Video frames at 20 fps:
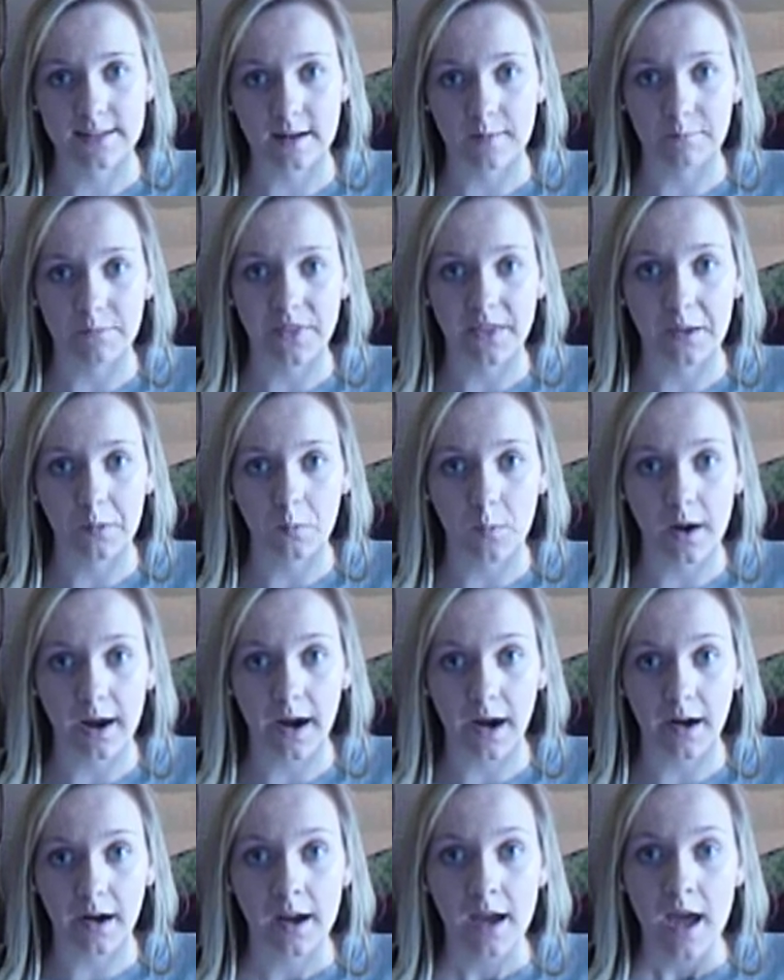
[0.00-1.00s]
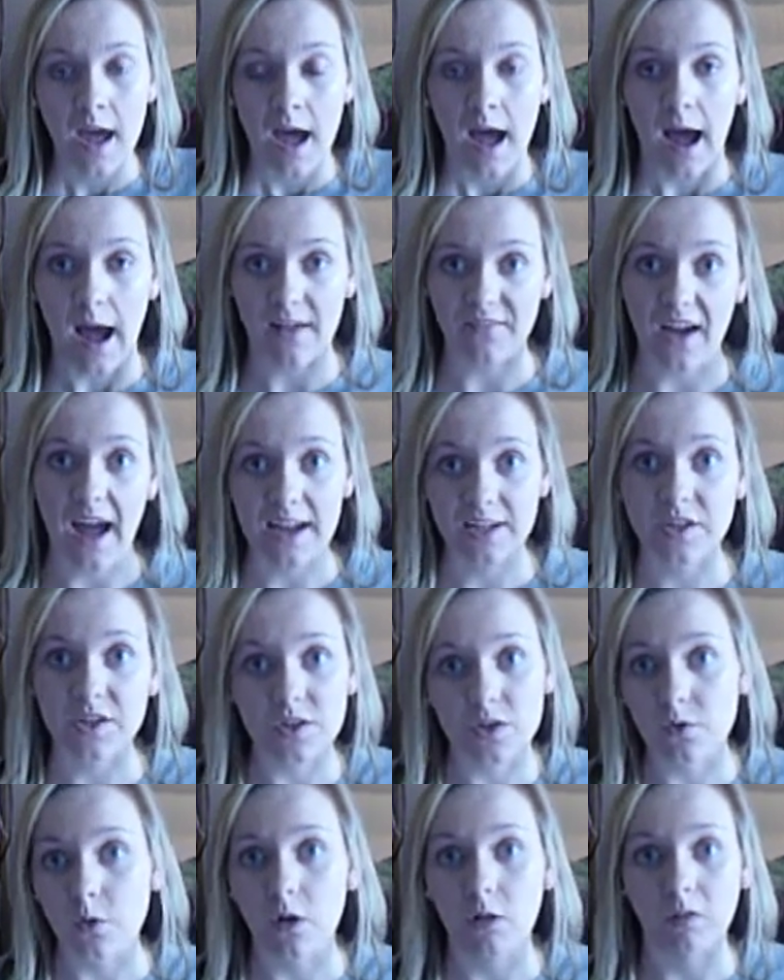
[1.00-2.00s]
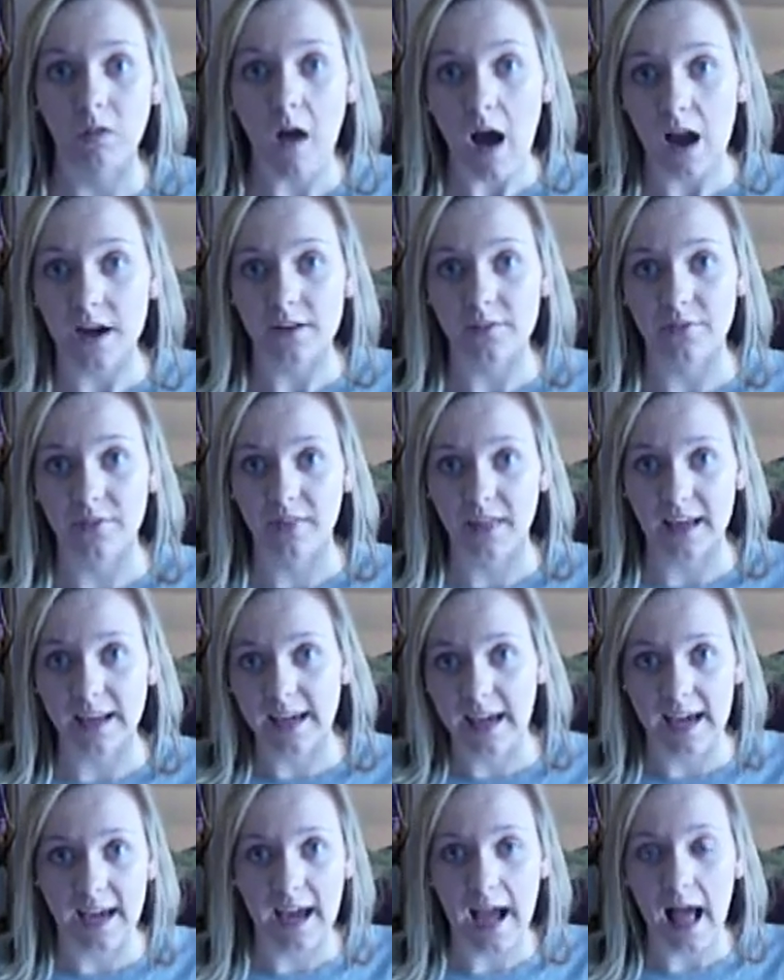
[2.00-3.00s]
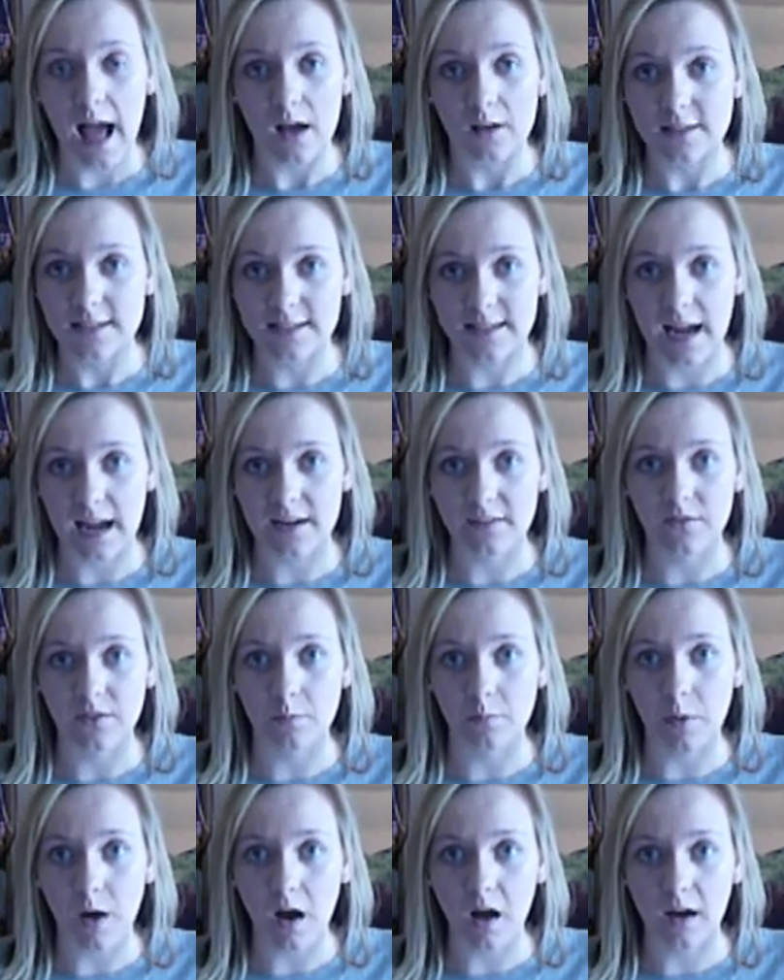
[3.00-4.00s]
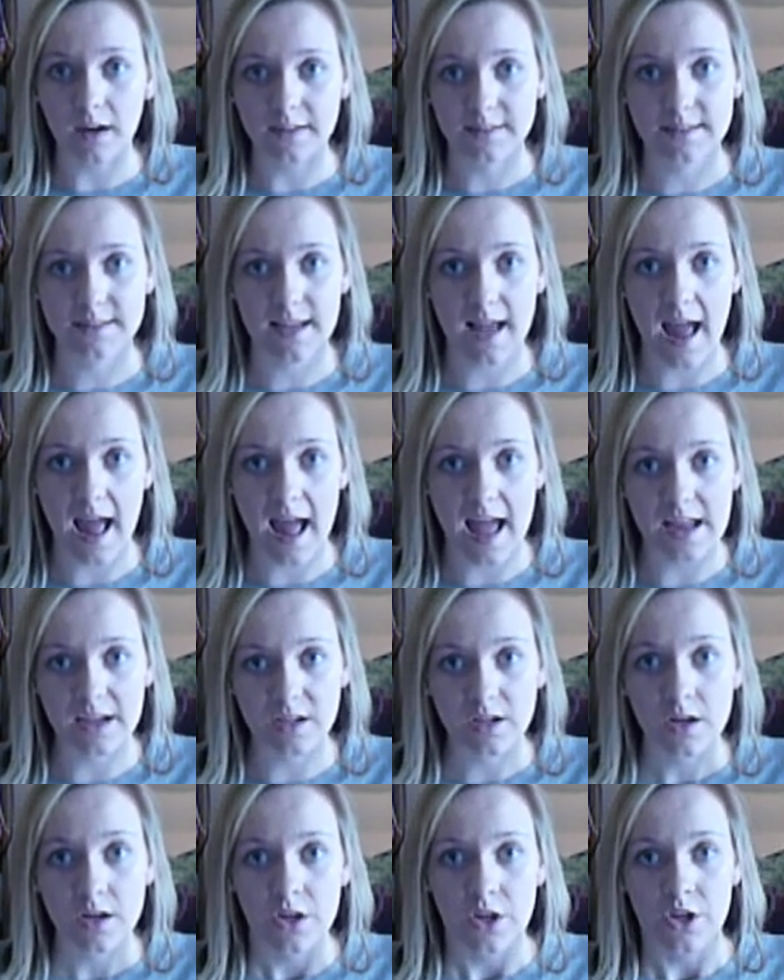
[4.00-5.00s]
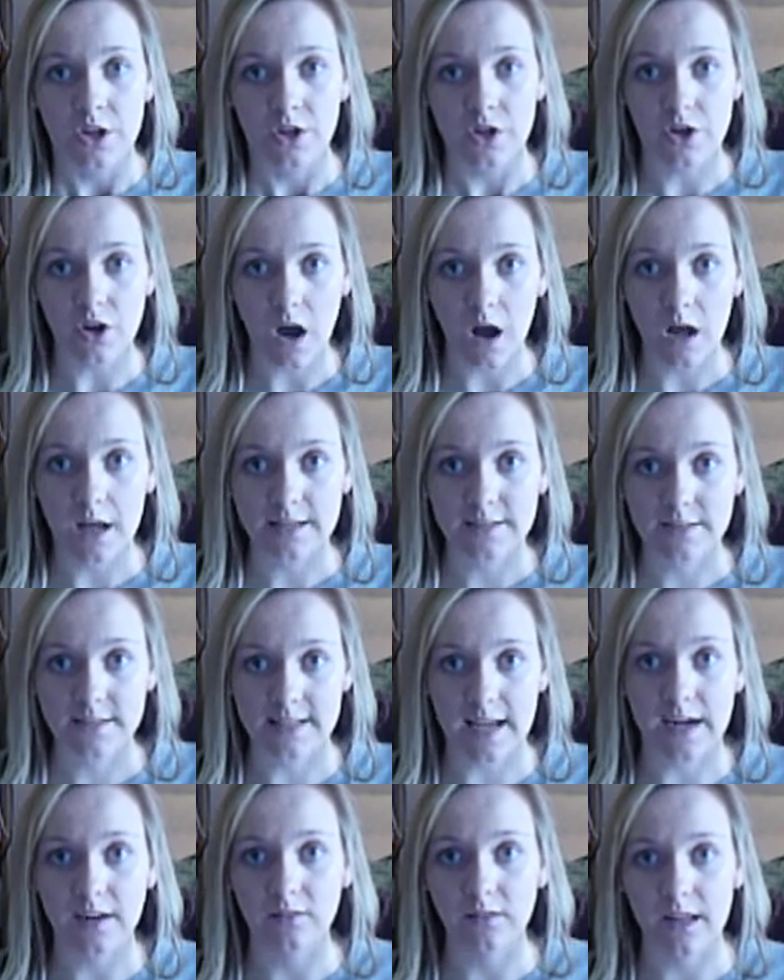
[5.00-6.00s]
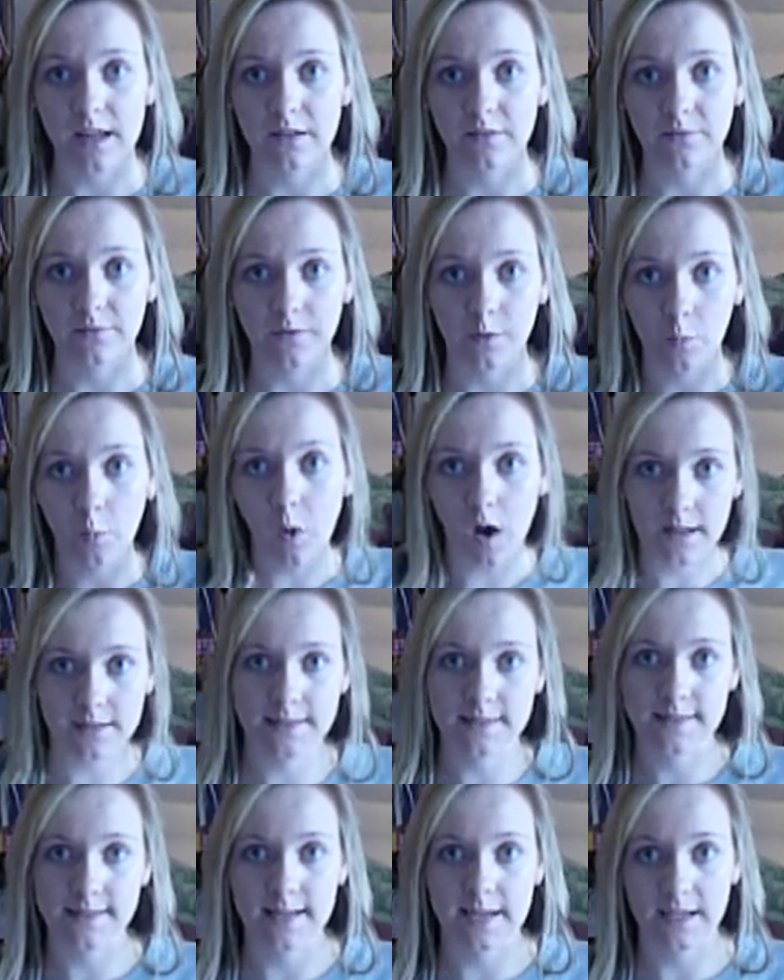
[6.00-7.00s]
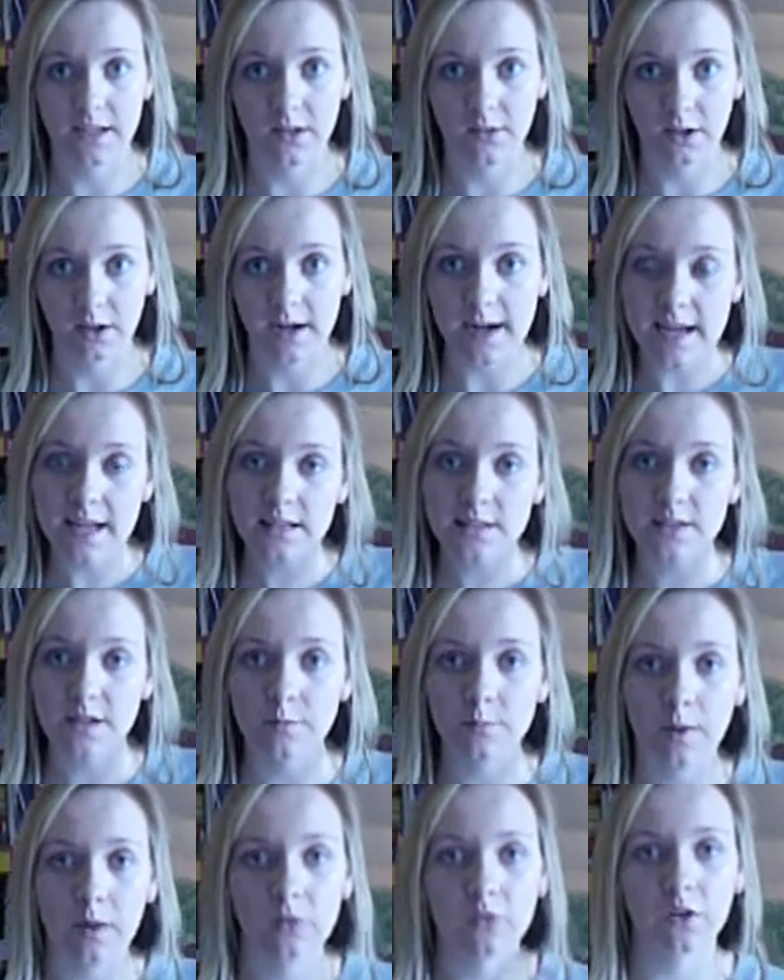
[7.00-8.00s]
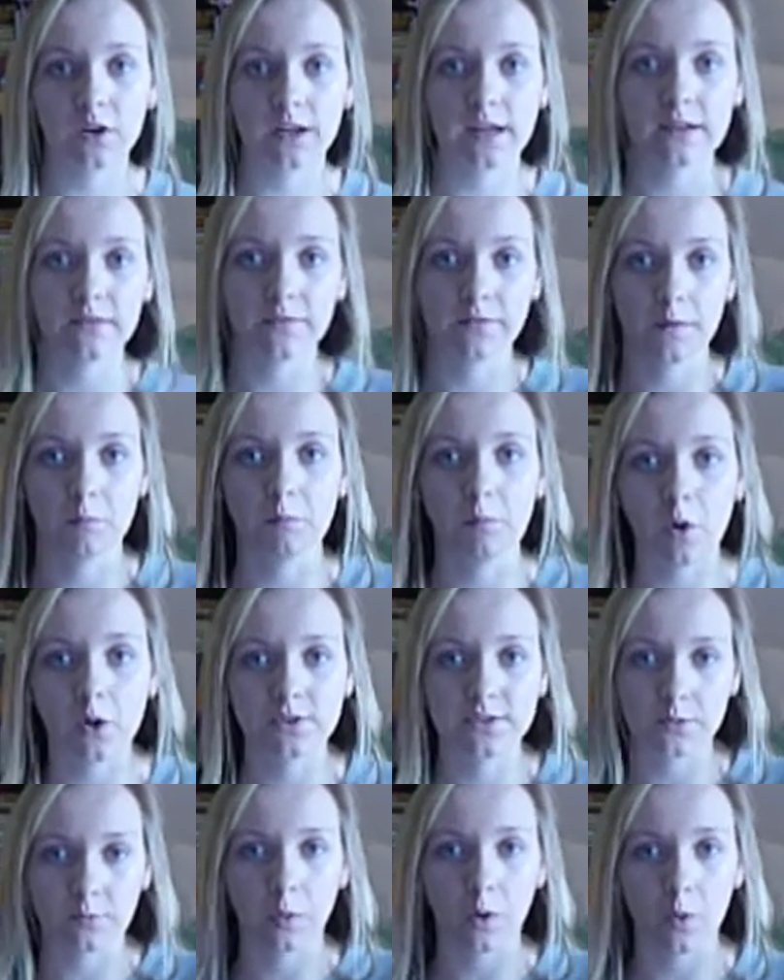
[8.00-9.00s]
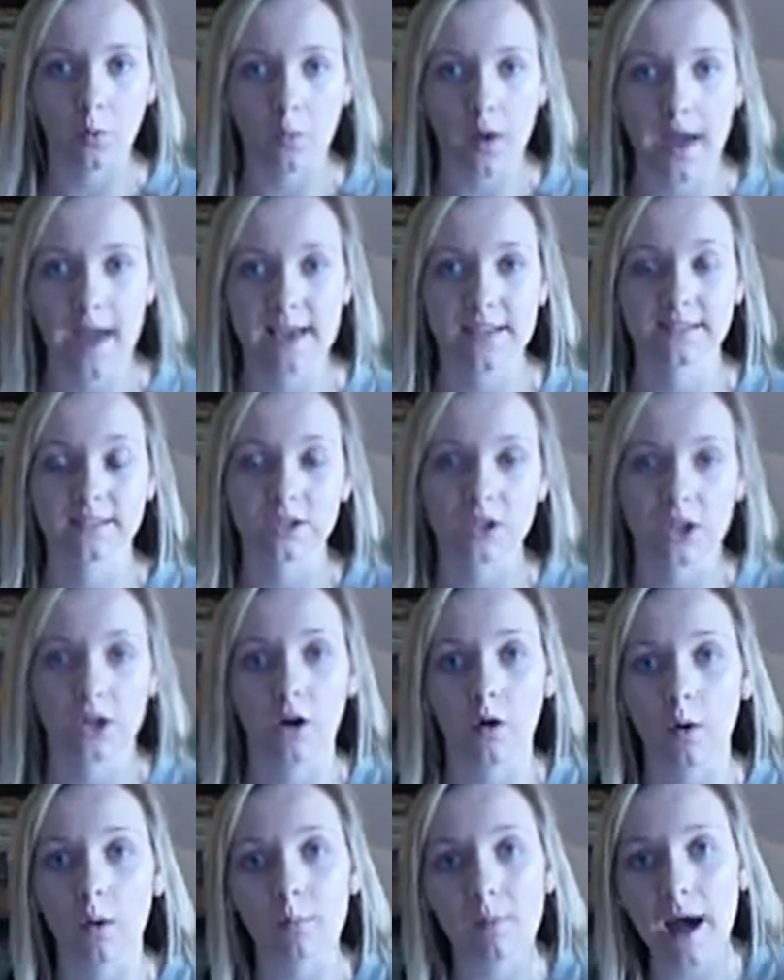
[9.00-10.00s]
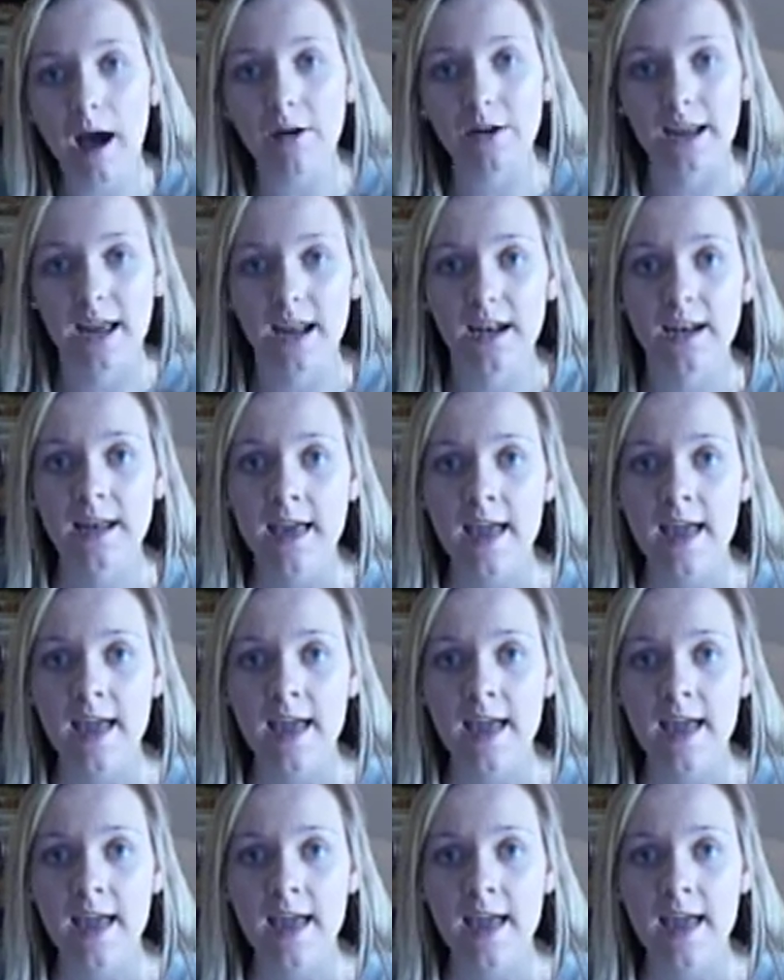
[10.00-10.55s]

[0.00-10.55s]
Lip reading: something where I've had to do a lot of thinking outside of the box and not settling for one singular answer, but looking for multiple ways to go about it.